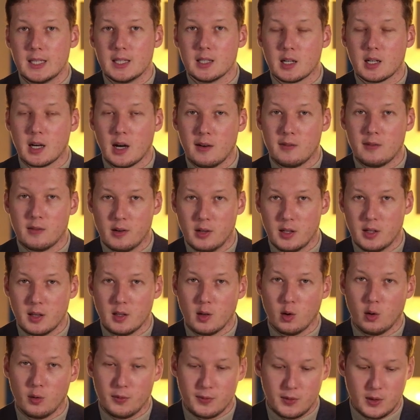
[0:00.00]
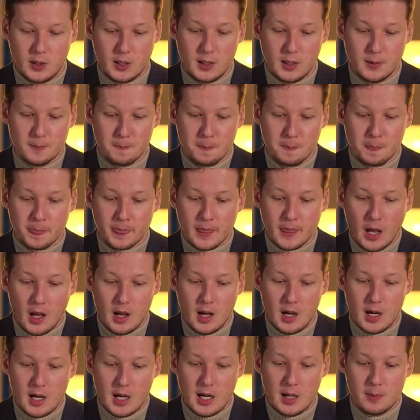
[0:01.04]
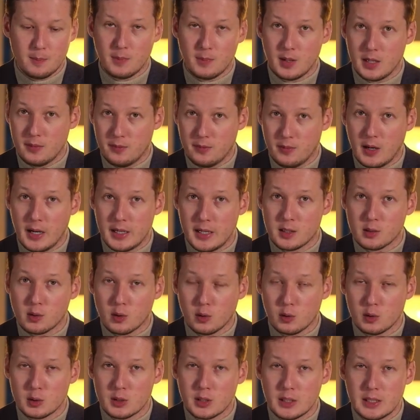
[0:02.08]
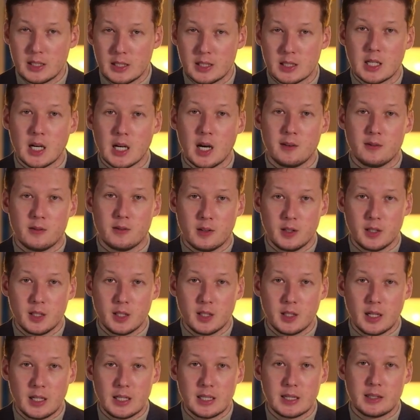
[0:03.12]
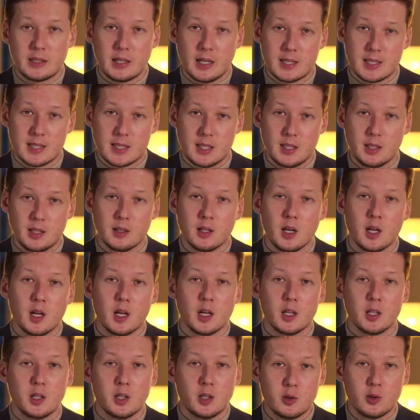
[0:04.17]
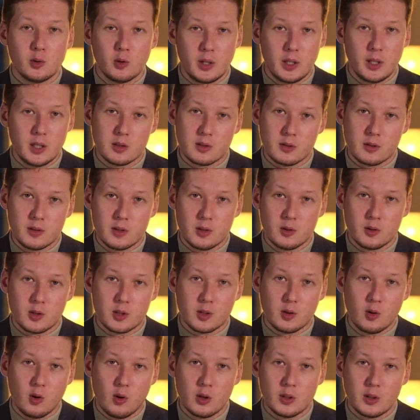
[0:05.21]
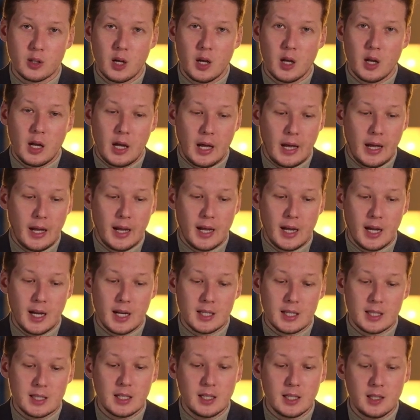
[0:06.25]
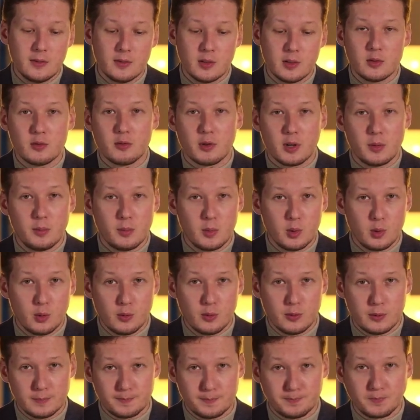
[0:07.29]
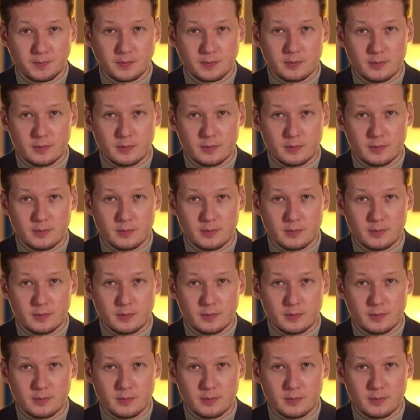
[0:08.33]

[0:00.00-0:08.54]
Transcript: in covering of the modified code, in covering and testing newly introduced code, and even remove